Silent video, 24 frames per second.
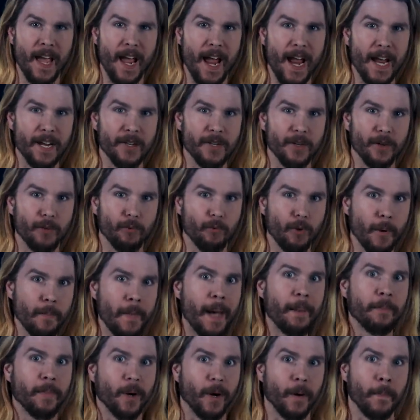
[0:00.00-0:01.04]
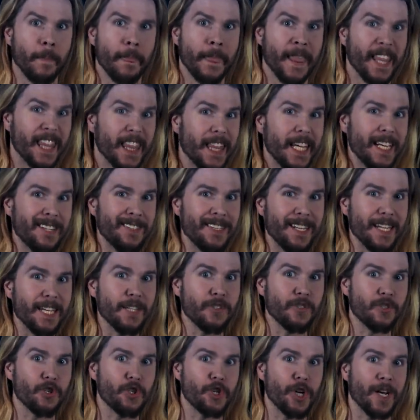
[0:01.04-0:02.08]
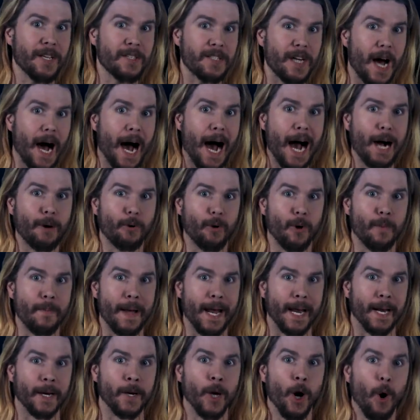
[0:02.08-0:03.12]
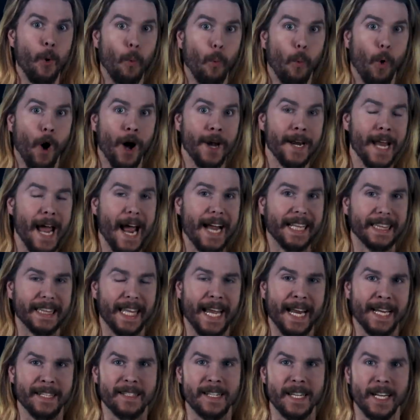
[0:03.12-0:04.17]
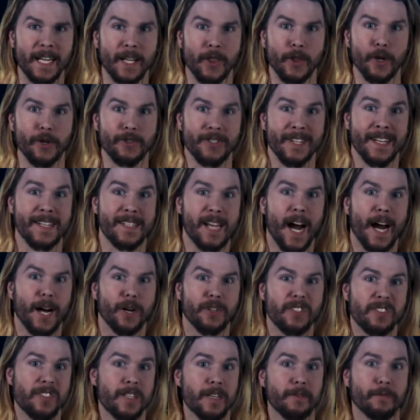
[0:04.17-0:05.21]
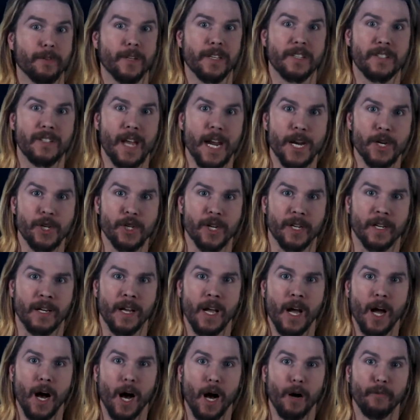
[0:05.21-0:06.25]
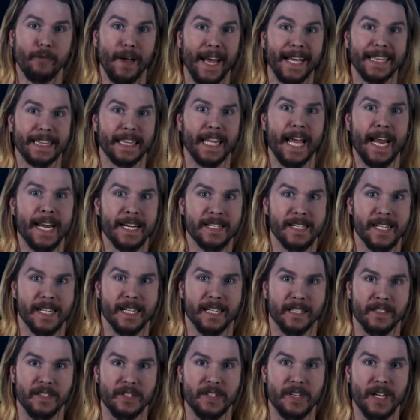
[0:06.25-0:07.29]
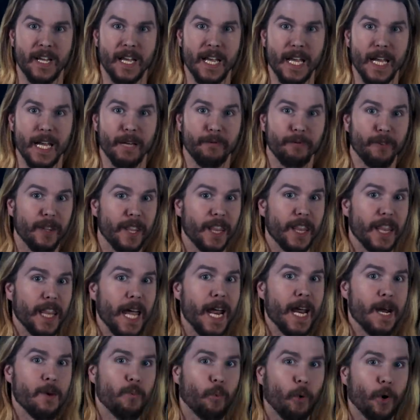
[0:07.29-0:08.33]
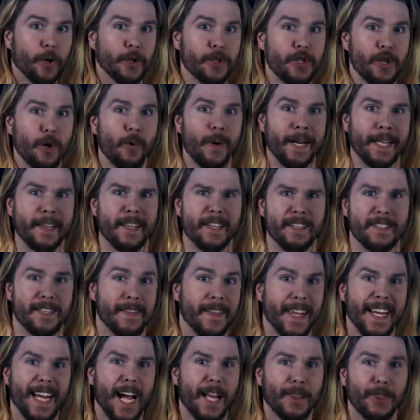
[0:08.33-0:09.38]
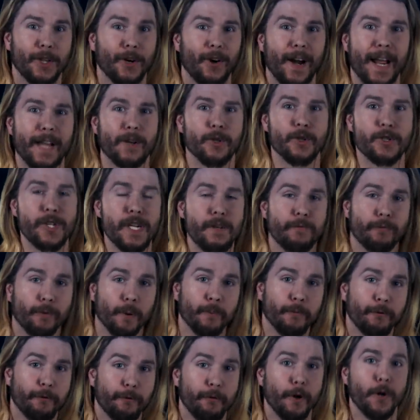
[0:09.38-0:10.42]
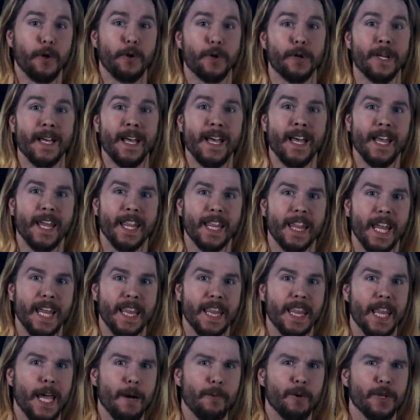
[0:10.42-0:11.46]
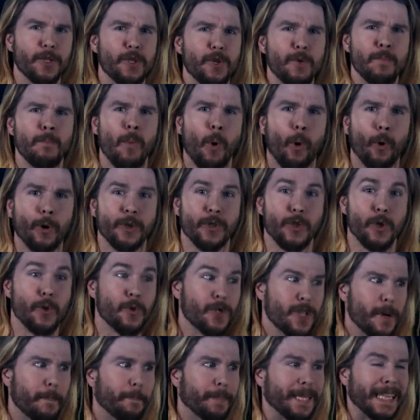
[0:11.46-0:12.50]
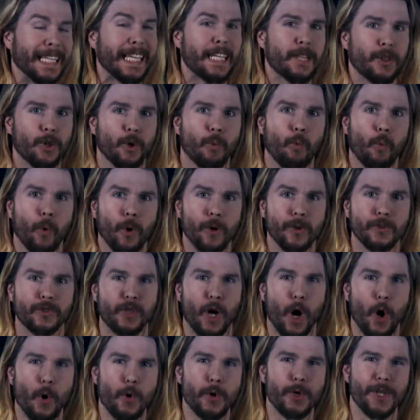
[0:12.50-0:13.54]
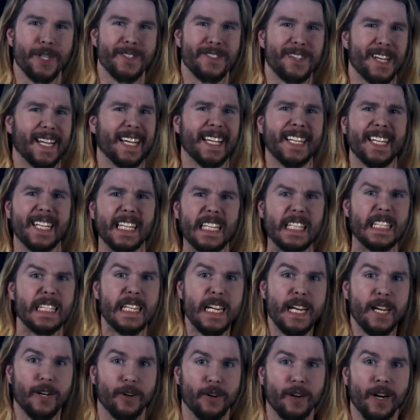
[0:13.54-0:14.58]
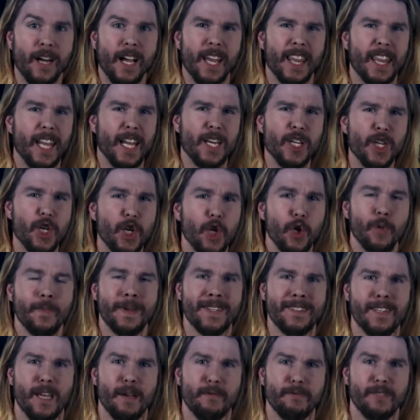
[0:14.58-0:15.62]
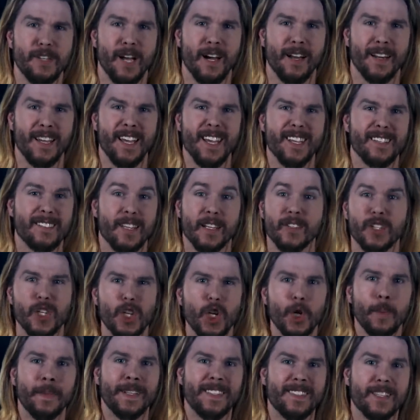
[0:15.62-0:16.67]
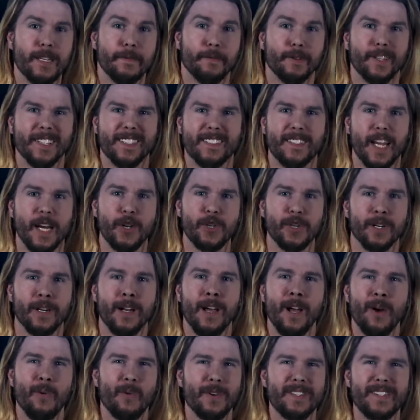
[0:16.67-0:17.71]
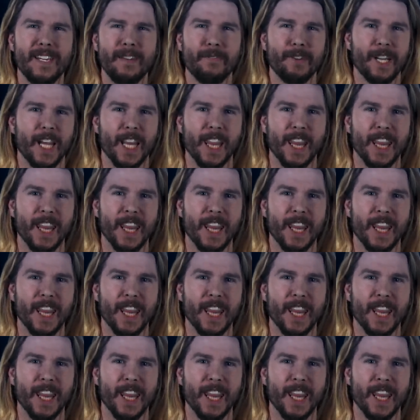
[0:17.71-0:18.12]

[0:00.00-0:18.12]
And remember, this is just Aquaman, one Atlantean. There's an entire civilization of Atlanteans. If they were doing this and they got their energy from food, then they would do more to deplete the world's oceans in a year than humans have done since human civilization was even a